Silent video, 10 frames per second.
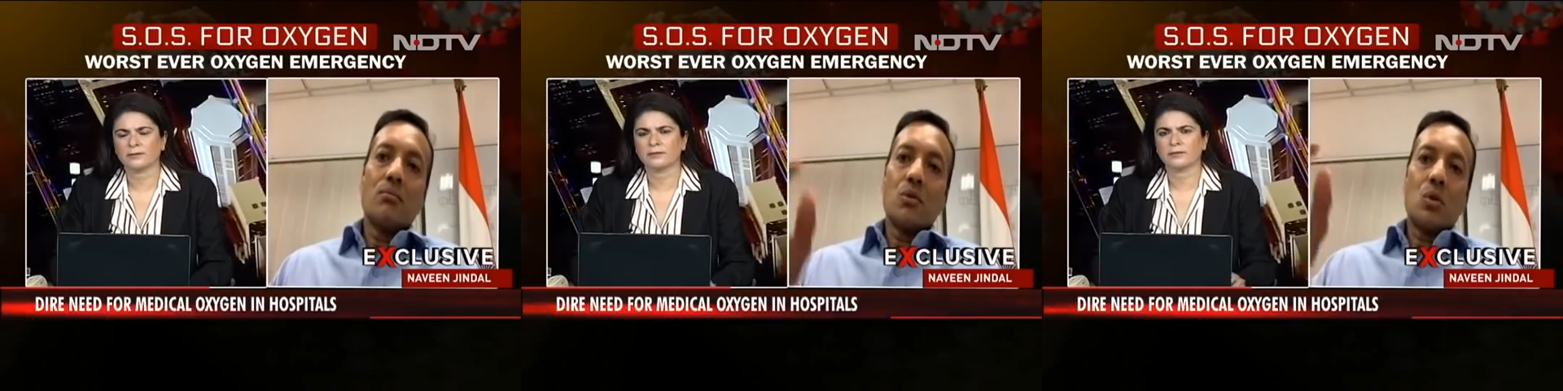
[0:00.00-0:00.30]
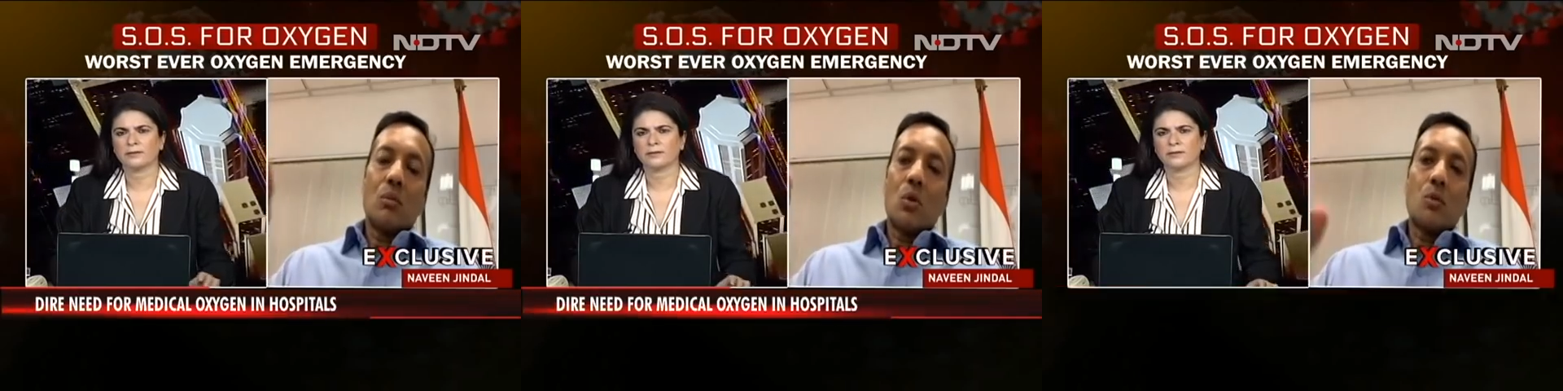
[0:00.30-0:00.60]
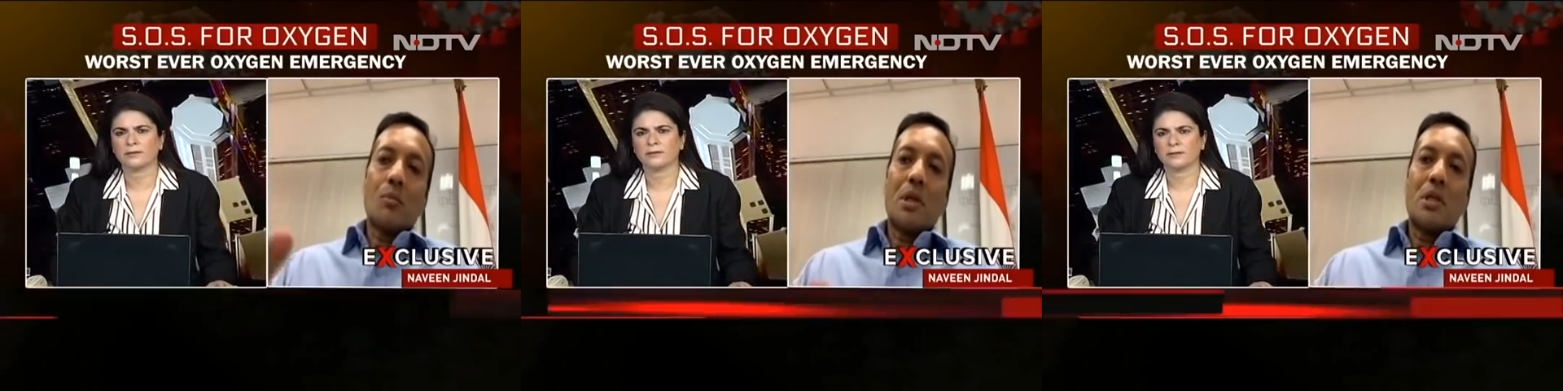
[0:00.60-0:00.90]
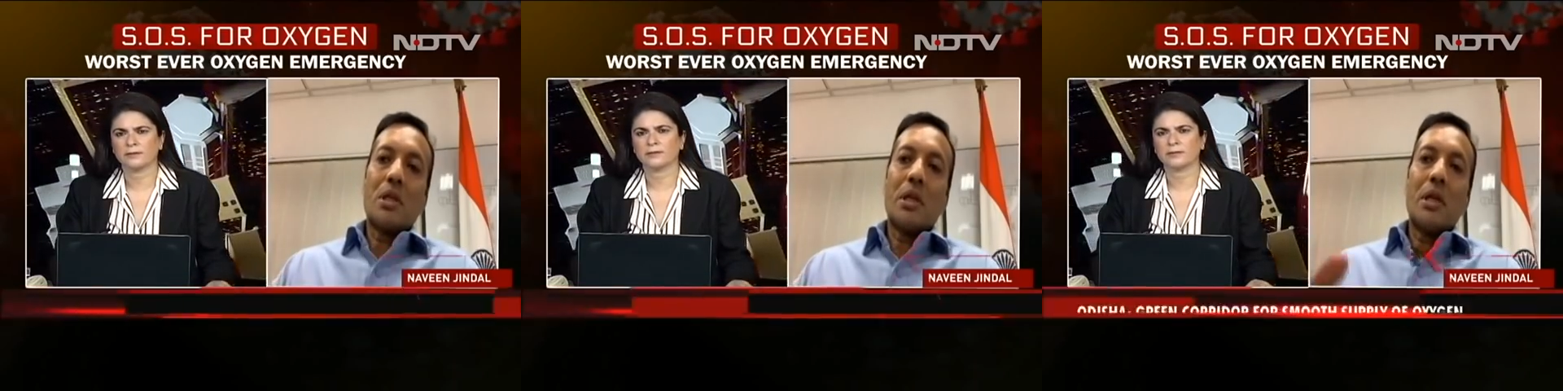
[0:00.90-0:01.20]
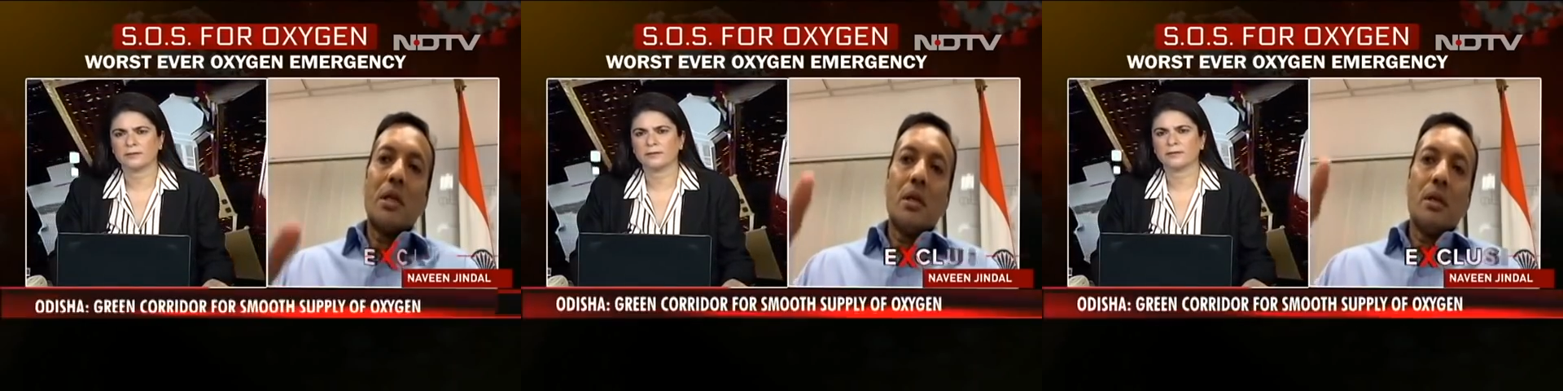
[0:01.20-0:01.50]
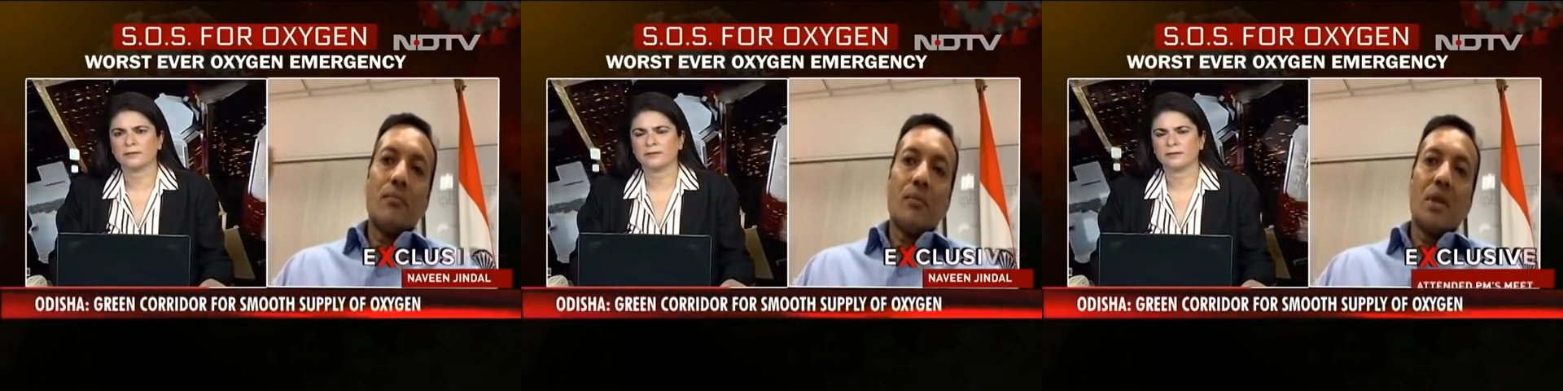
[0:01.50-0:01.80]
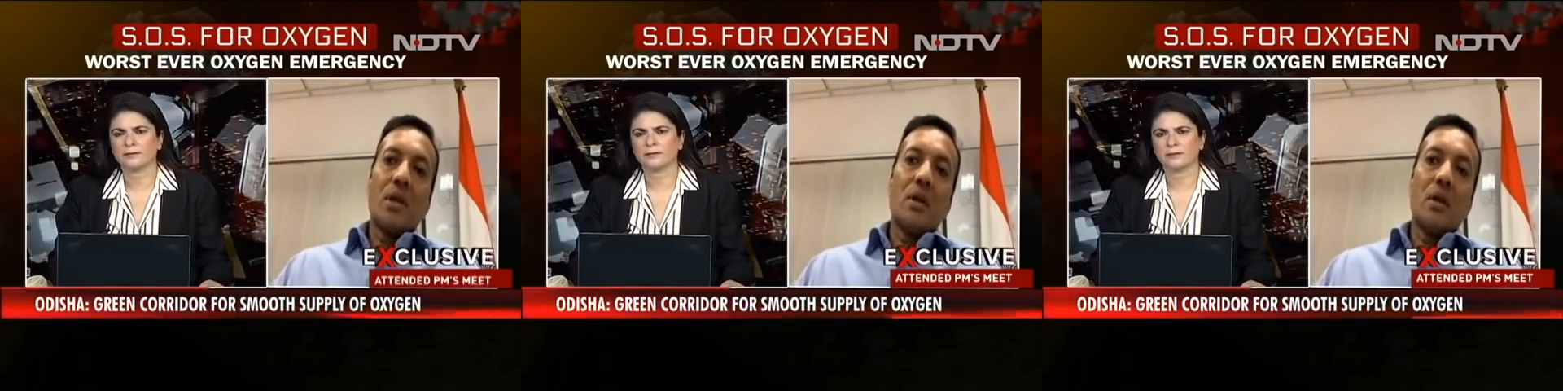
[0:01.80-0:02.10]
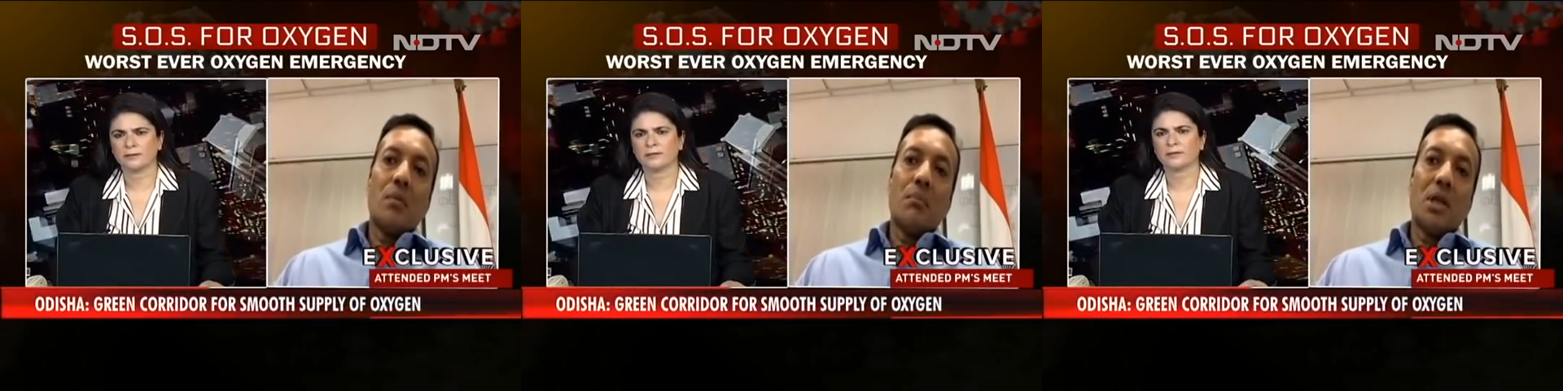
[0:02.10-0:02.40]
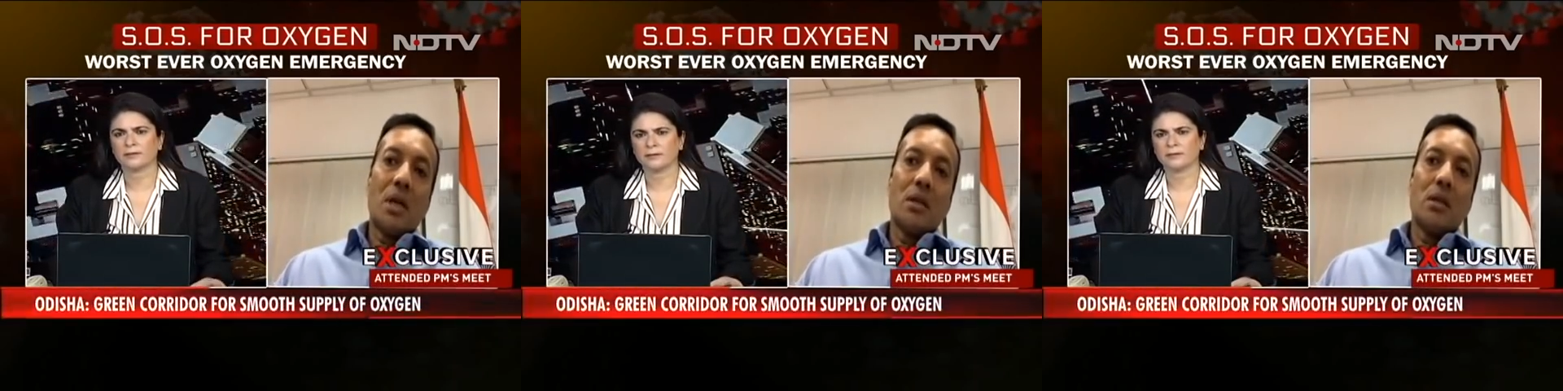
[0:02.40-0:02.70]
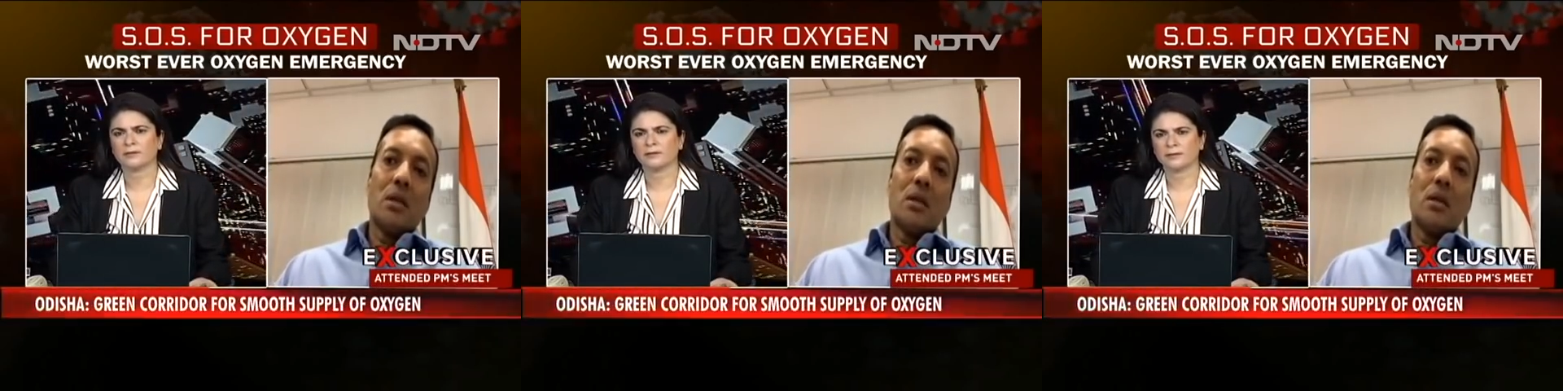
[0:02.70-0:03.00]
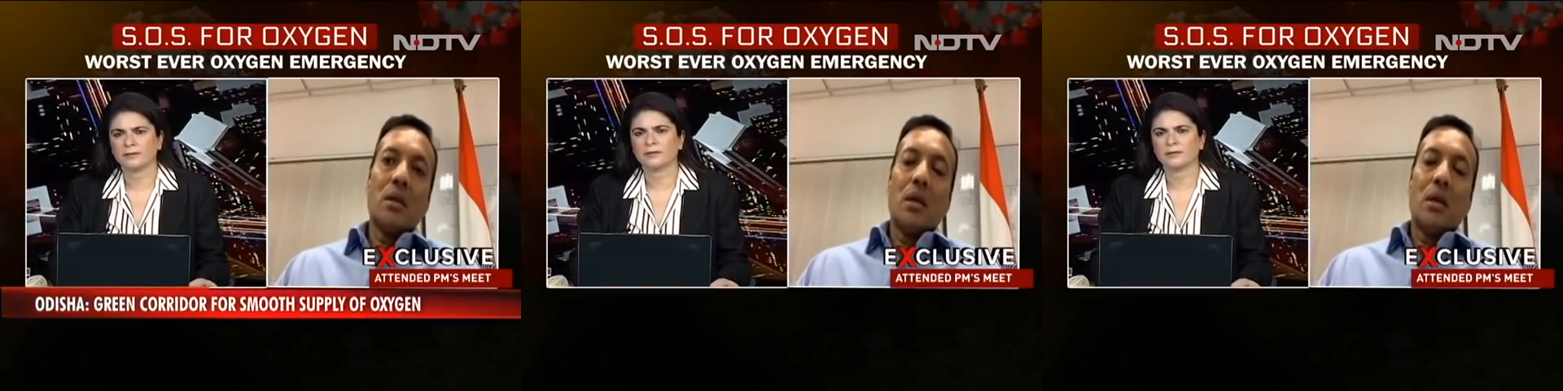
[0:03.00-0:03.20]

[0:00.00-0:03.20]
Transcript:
Speaker 1: to some hospitals in Delhi, Medanta